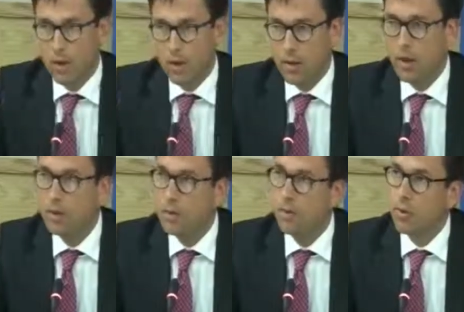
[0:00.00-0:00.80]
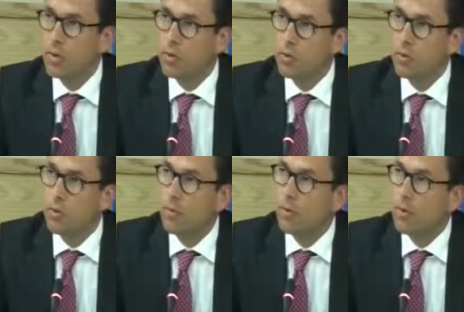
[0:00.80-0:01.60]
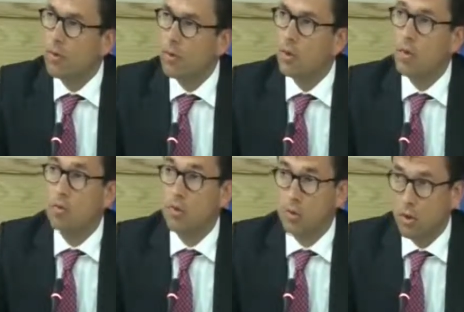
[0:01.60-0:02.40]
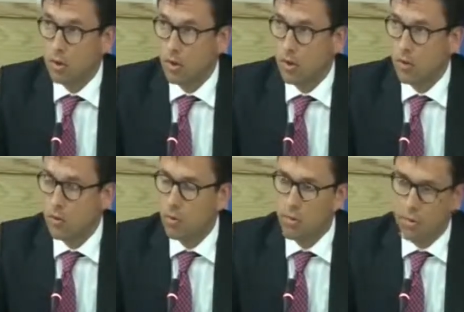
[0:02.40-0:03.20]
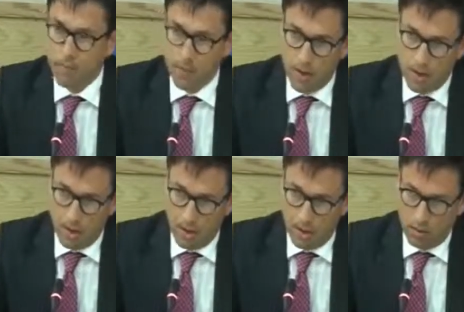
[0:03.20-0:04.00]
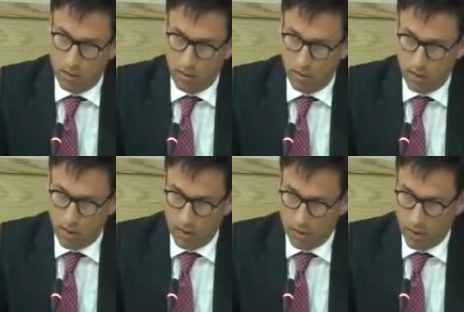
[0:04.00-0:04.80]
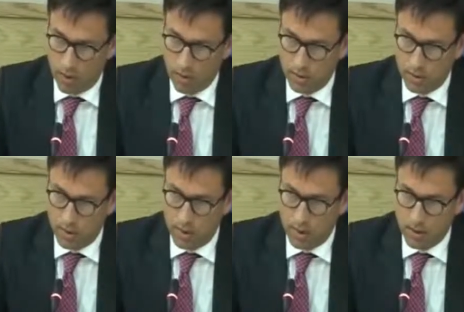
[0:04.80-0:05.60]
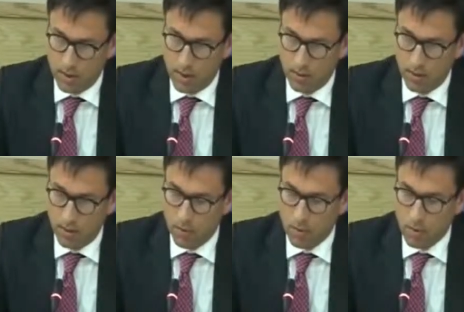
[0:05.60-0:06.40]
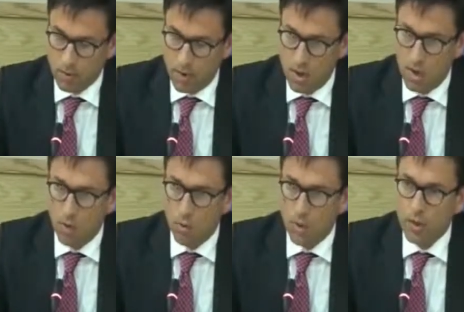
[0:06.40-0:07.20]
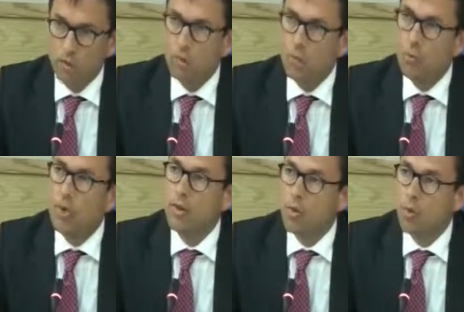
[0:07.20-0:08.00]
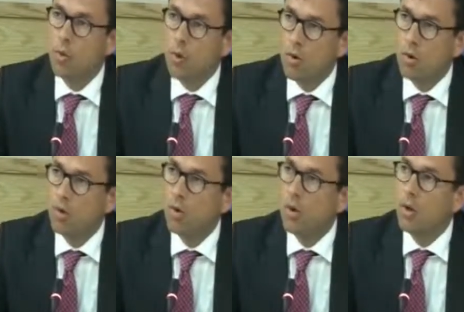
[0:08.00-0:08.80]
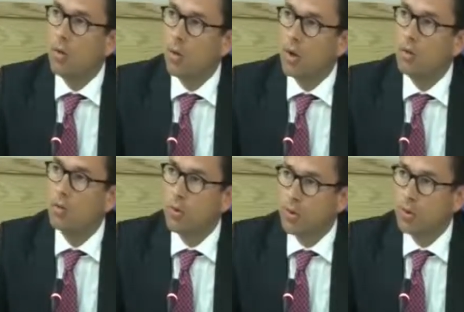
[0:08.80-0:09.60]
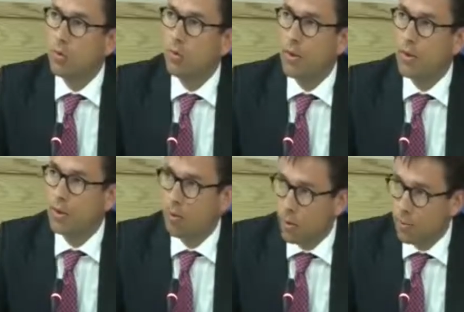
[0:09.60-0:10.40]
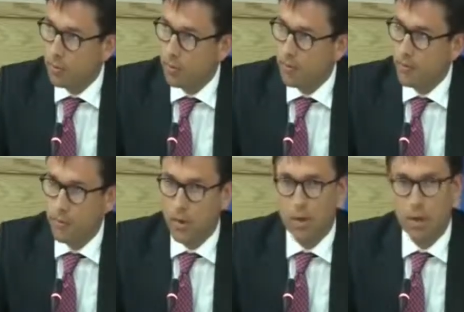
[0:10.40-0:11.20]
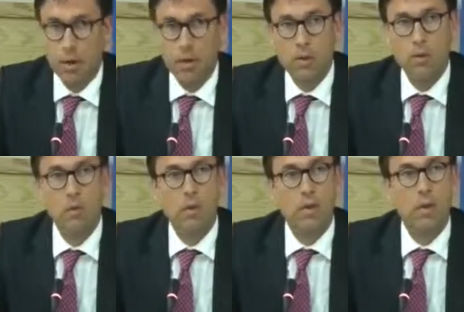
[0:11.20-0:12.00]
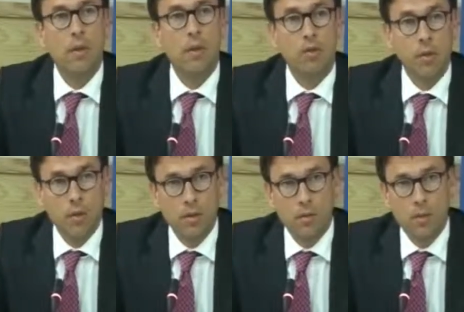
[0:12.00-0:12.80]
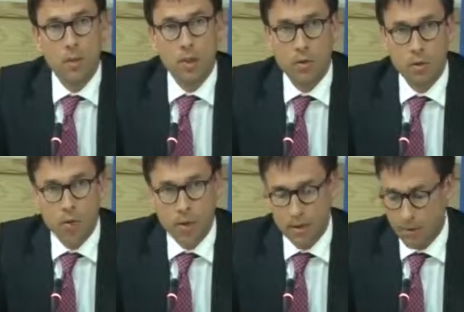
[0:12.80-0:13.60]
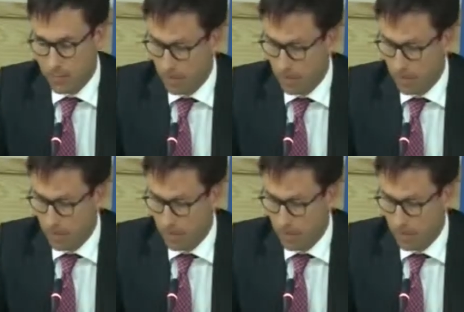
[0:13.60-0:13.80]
And in 1942, the US was not winning the war. And one of their questions at that time was, when we win the war, what do we do with Europe? And it was at the origin of the Marshall Plan.